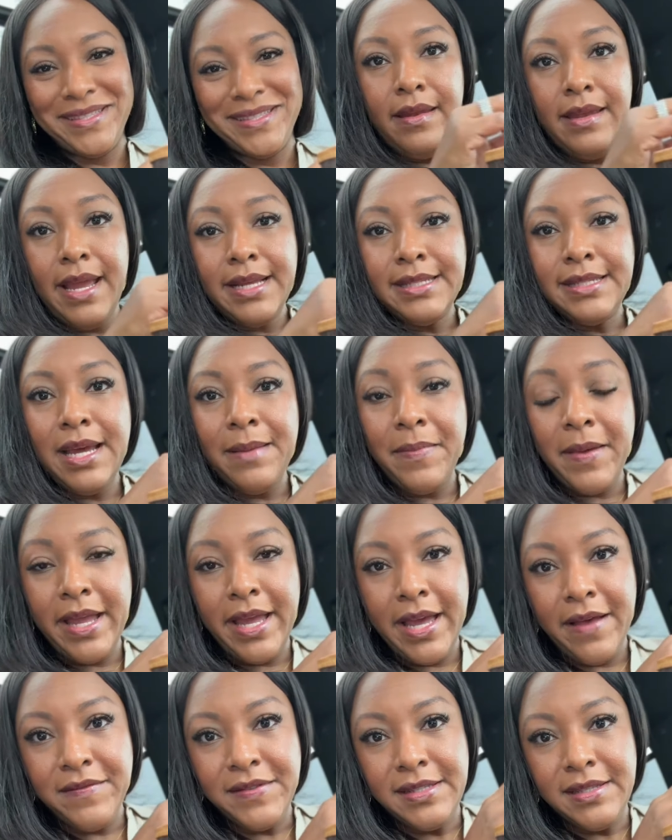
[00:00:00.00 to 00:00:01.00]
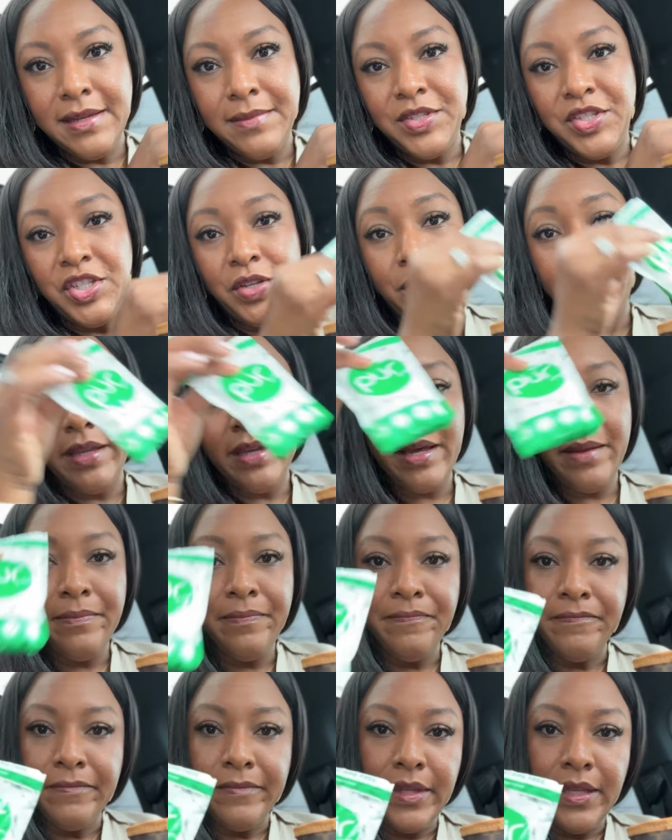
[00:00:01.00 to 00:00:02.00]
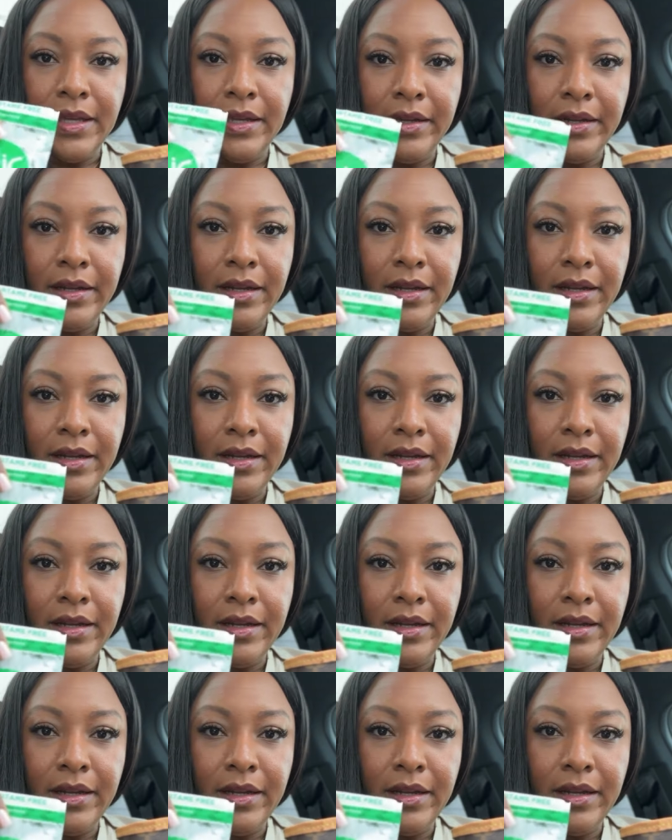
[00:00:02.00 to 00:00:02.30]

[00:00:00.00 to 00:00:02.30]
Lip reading: Next up, I have some chewing gum here.